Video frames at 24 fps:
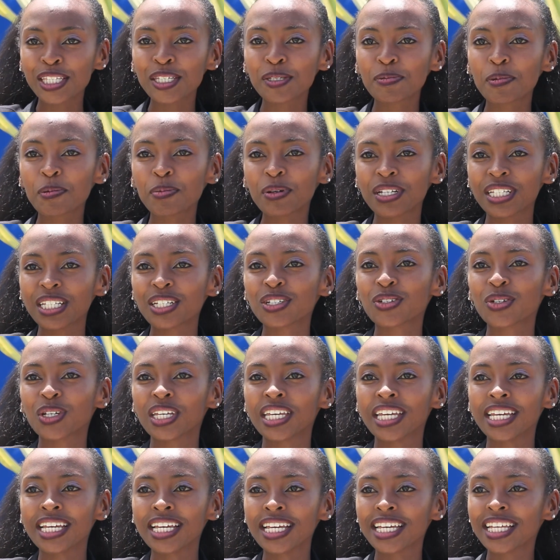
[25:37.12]
And these people are just
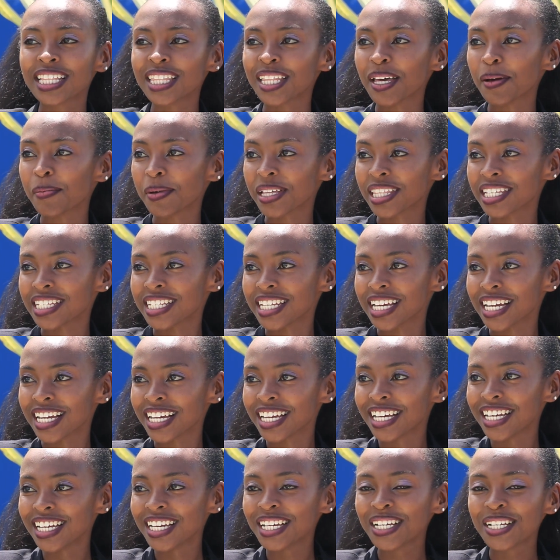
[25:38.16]
talking in their mother tongue.
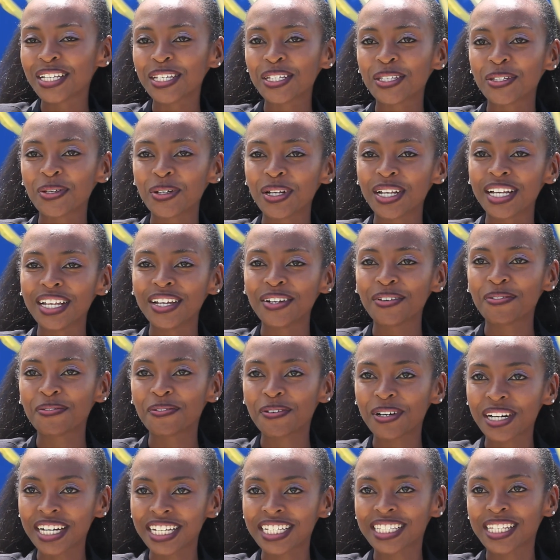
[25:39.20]
Mm. So,
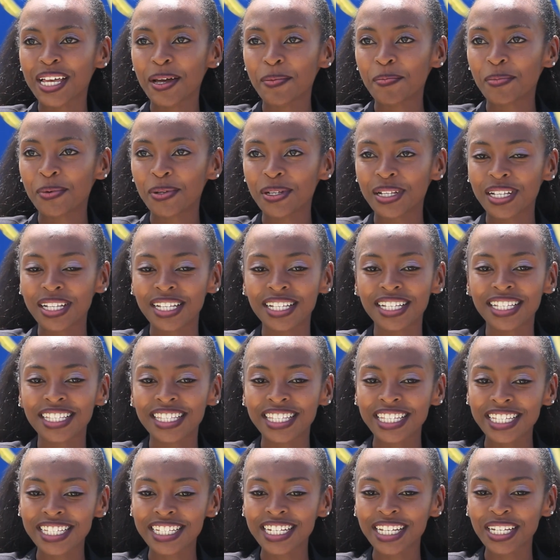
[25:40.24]
for example,
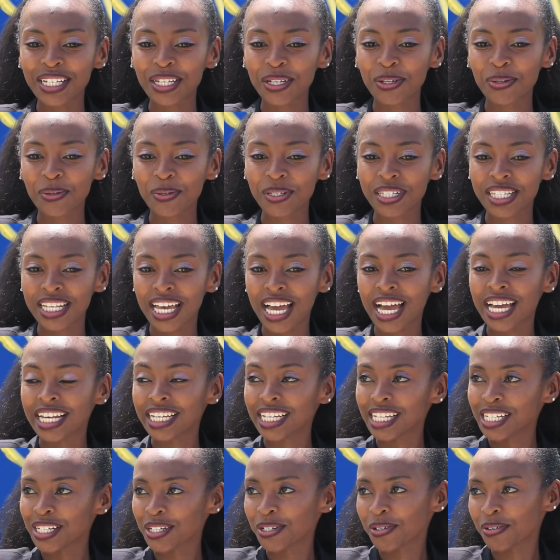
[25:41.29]
this lady who's an
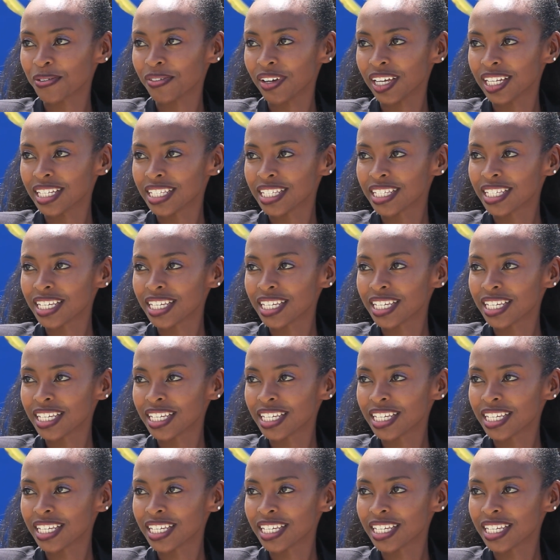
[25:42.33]
introvert.